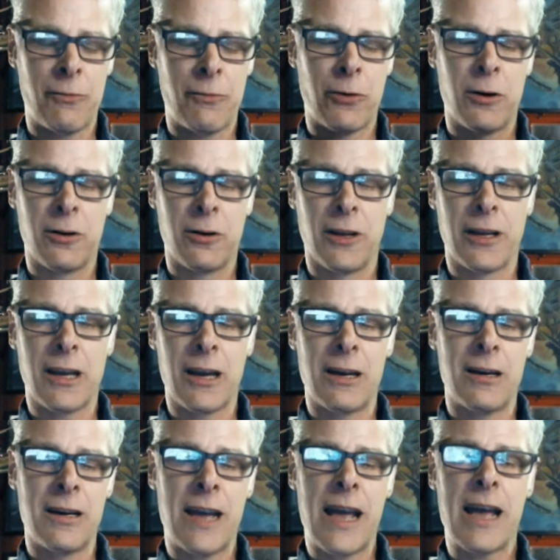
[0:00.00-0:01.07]
for like
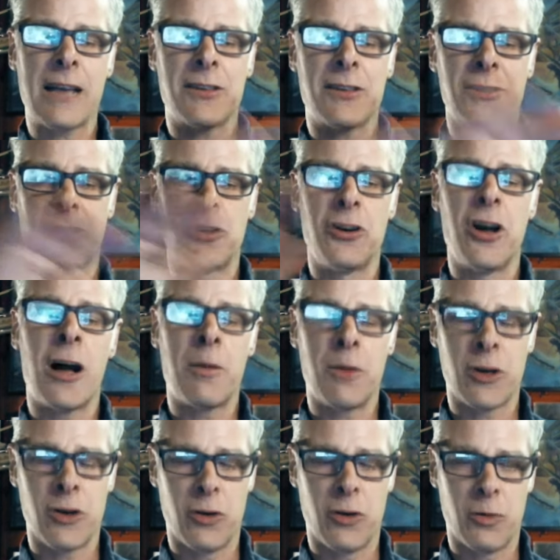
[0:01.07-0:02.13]
an
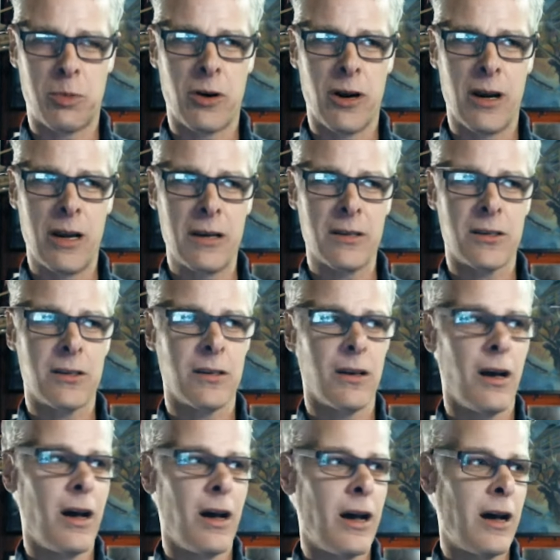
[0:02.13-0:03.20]
astronomical price.
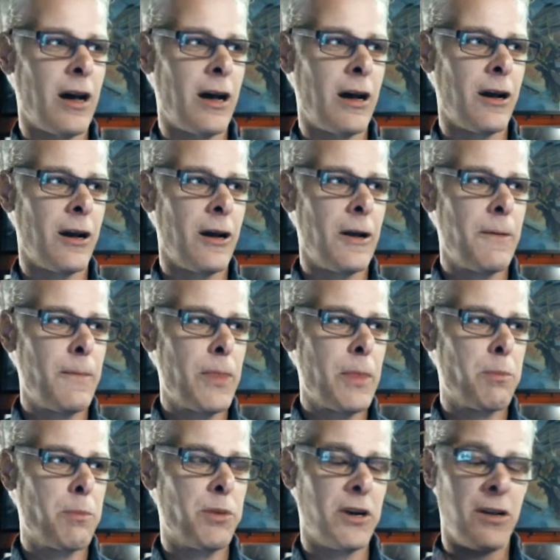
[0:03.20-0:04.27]

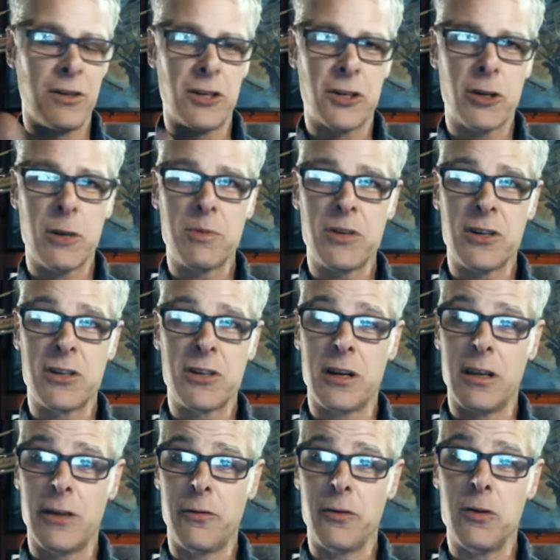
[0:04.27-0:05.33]
But in the description
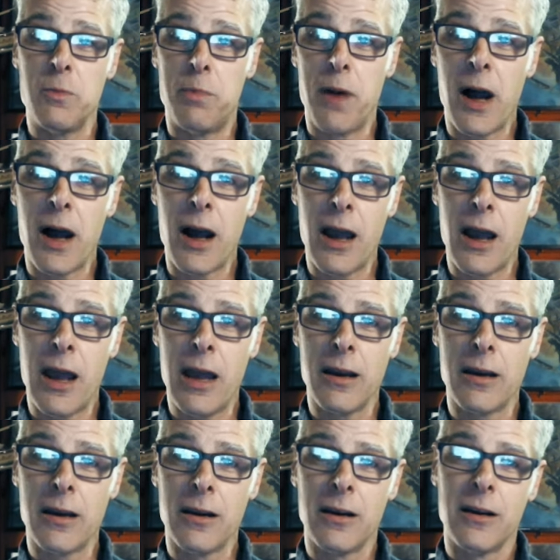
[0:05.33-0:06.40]
said, if you
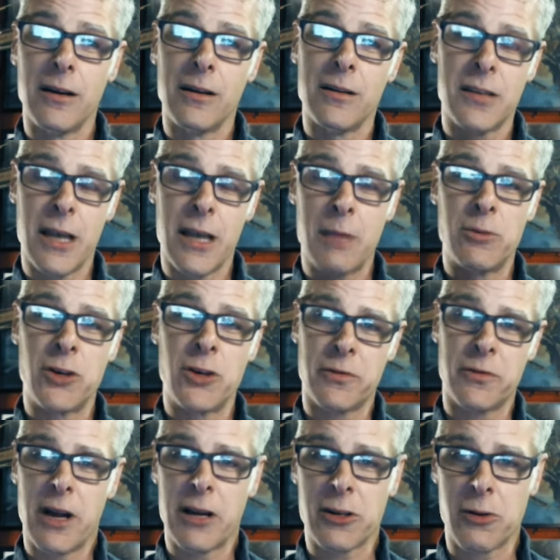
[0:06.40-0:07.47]
buy Sam
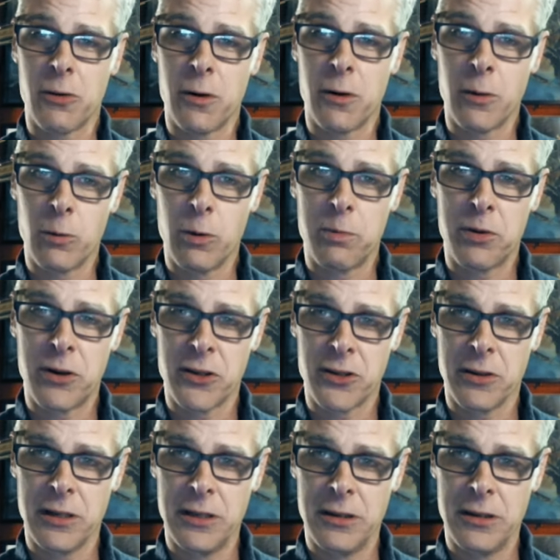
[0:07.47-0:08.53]
Jones Flash Gordon will
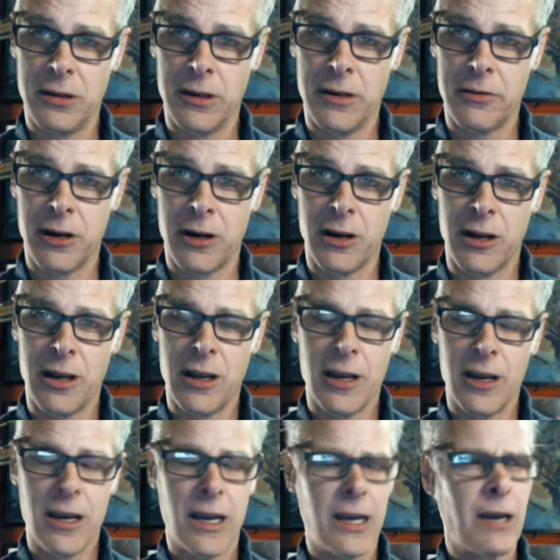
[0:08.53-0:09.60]
personally deliver.
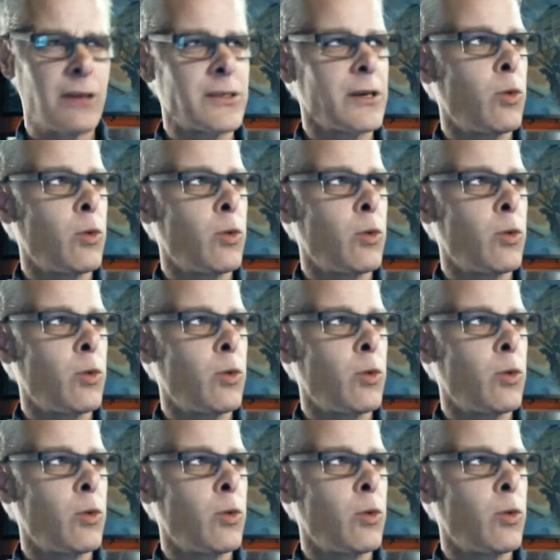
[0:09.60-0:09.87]
And I was